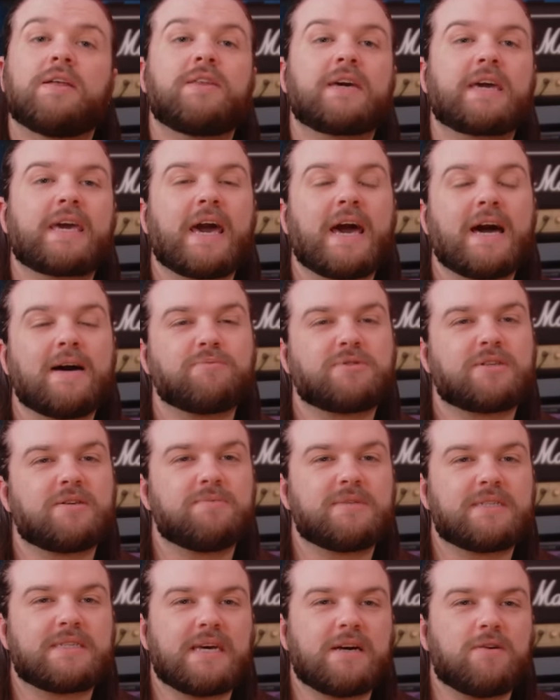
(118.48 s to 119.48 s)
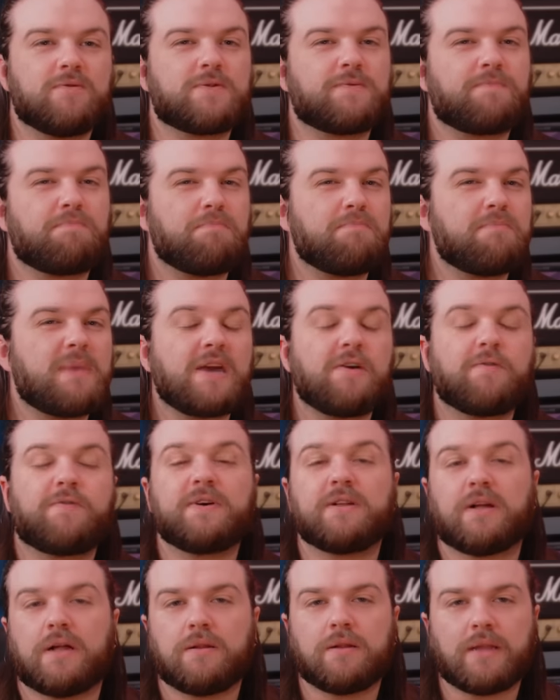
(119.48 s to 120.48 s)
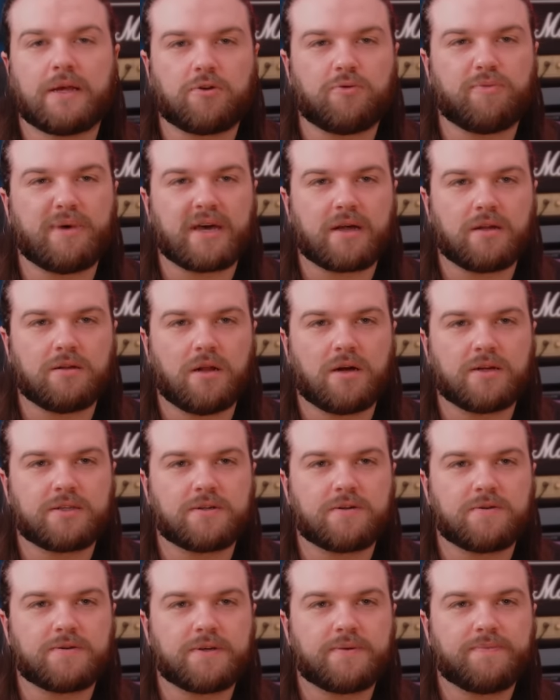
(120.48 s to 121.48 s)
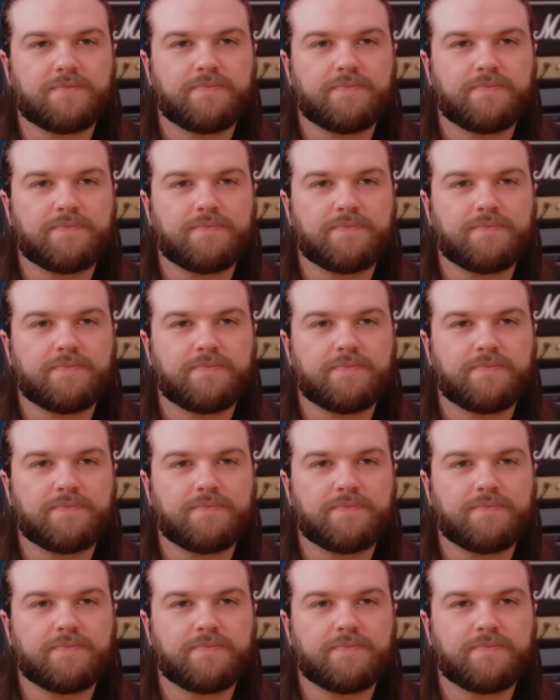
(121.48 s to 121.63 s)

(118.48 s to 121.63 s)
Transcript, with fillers: the caps themselves might feel a little bit cluttered.